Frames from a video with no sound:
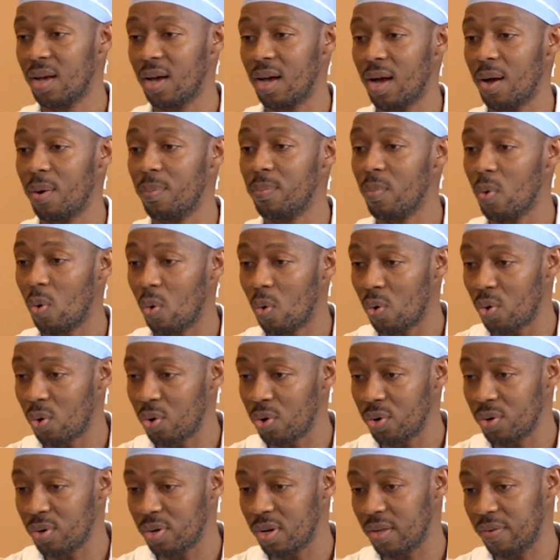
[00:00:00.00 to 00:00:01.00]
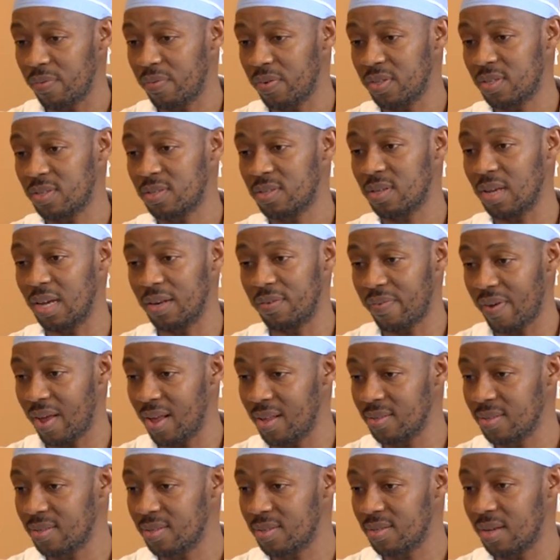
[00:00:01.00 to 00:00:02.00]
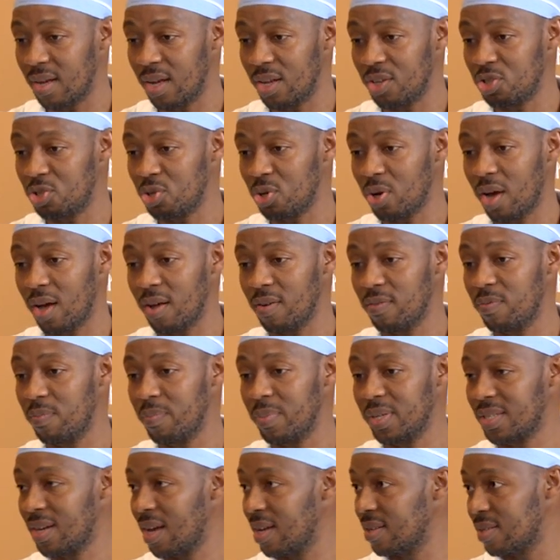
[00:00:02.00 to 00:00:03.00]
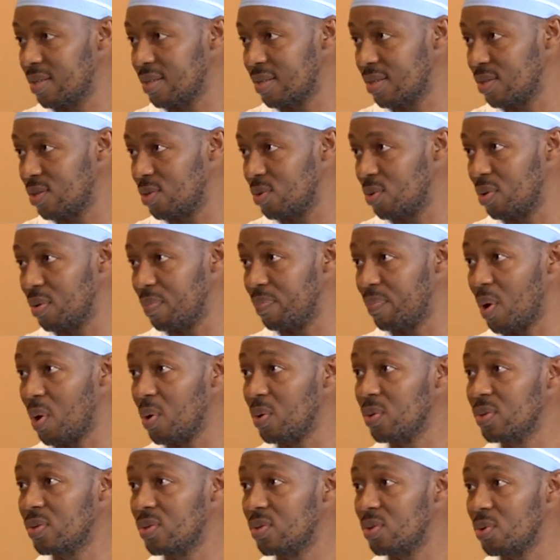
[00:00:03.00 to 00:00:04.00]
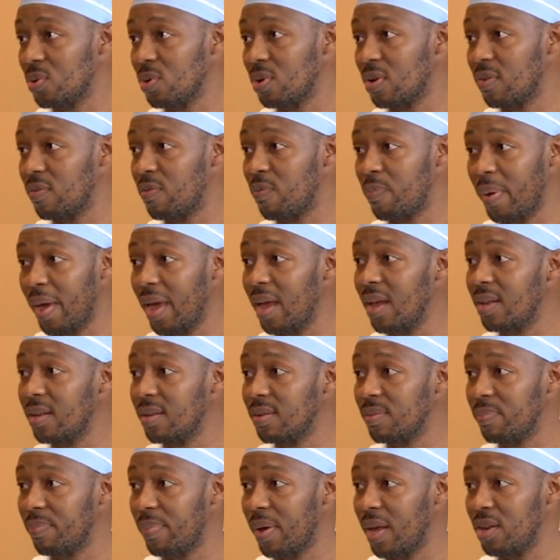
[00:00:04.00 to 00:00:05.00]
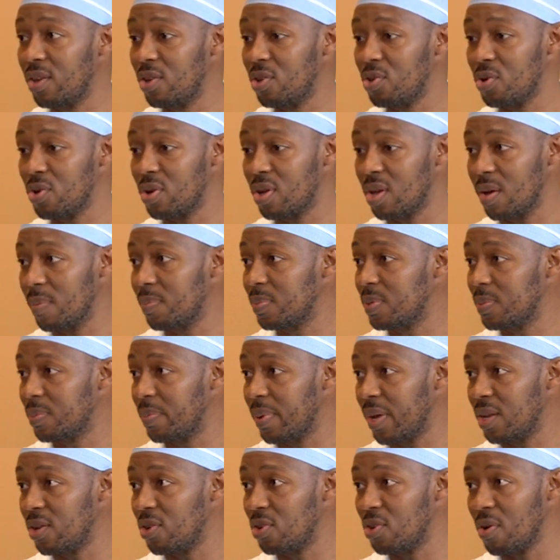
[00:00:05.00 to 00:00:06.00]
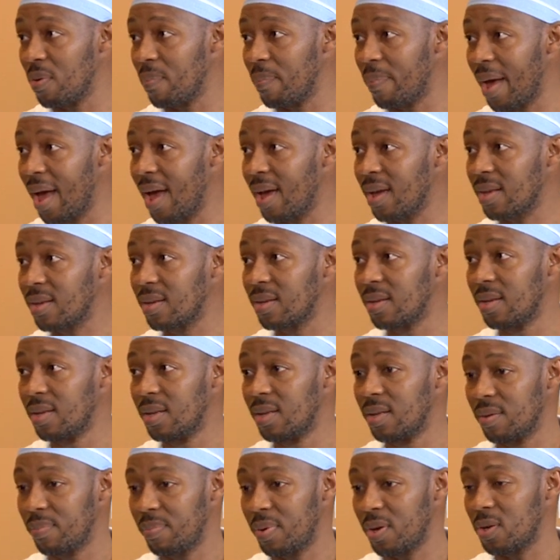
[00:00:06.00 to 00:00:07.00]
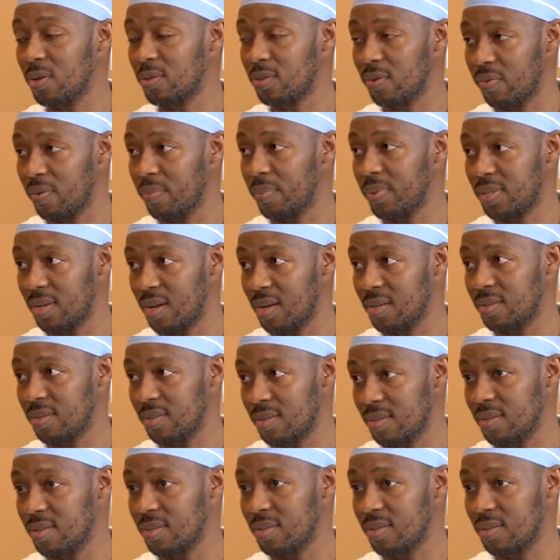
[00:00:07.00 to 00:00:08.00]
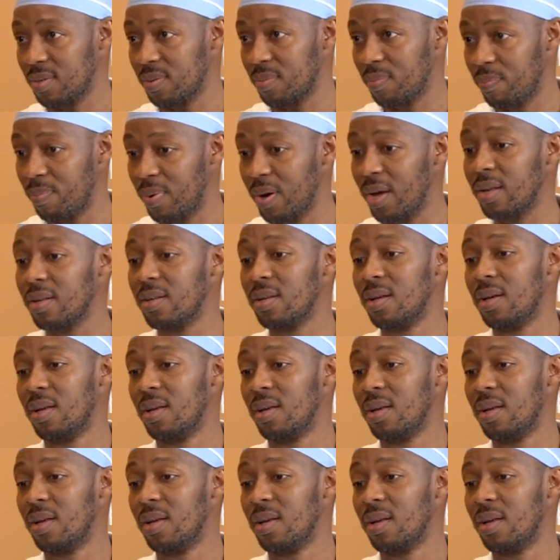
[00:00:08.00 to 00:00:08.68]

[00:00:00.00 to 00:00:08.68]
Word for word: Um, or if it's advanced and you have metastasis to the bones, you could have pain, pain in your hips, pain in your back mm -hmm. because of the metastasis. But yeah.